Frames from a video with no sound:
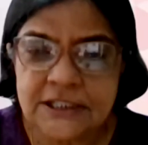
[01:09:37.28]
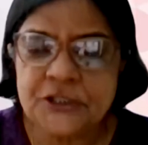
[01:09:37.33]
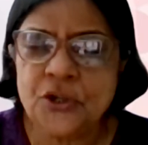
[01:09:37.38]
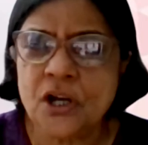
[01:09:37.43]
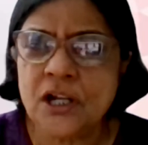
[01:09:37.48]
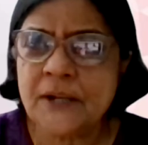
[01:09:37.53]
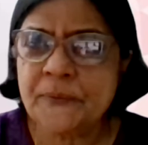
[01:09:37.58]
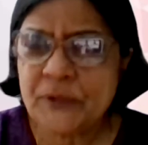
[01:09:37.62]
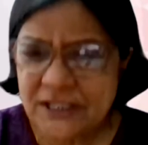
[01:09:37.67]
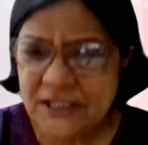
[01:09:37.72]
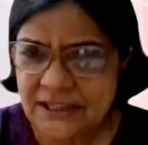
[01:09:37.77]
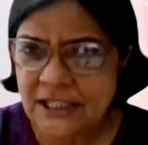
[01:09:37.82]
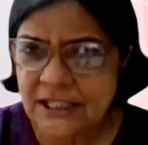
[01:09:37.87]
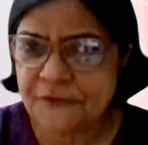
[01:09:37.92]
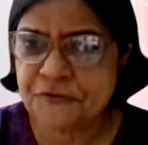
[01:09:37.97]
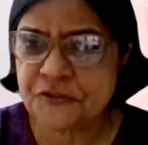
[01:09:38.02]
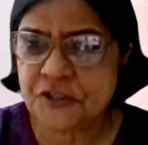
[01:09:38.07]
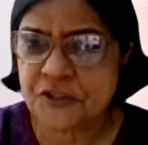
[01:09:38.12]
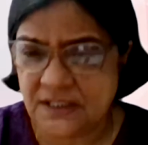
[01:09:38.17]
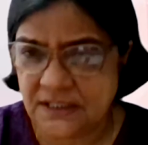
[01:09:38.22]
you are with
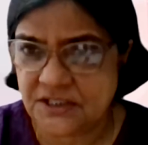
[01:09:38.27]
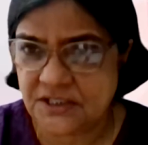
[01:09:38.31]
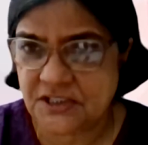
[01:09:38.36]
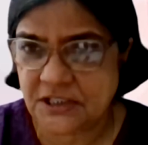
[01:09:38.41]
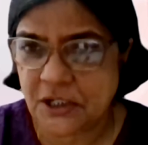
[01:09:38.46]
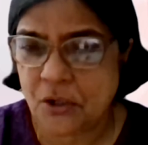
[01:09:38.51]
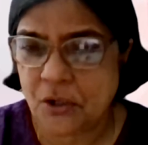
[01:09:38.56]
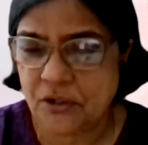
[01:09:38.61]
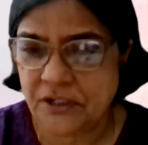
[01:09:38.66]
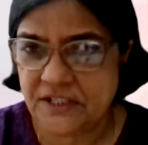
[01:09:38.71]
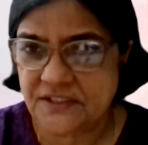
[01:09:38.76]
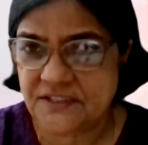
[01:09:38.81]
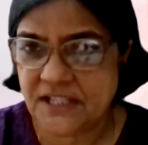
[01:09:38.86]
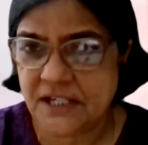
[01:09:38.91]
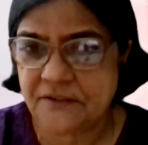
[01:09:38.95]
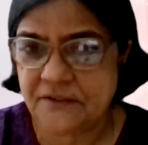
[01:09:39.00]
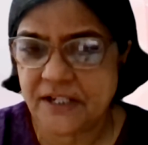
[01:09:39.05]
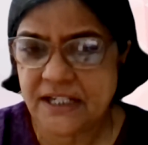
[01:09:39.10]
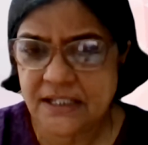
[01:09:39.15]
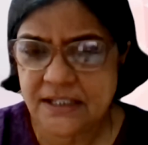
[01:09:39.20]
NIFT in Shillong, is
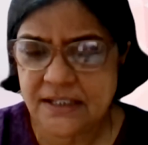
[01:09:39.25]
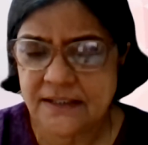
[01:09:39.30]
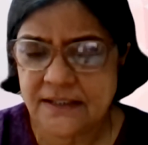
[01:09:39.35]
that right?